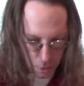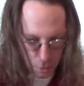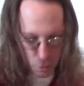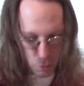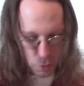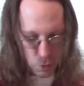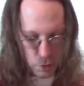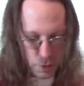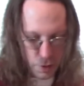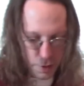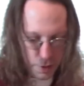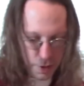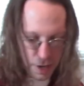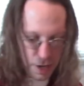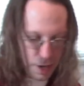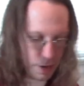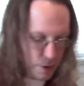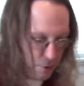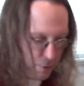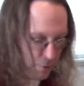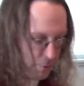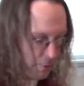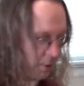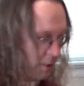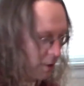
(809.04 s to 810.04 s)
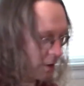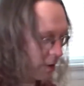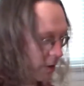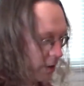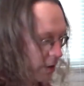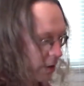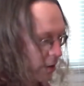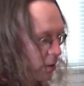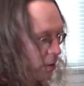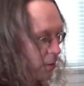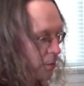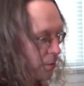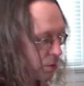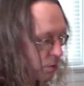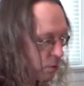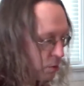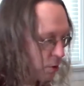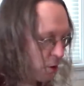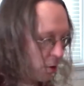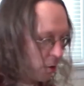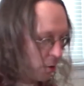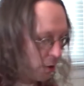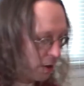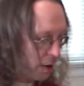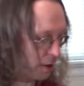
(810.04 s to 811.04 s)
One down for Angel
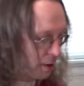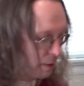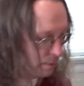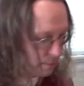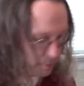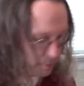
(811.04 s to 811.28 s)
Berroa.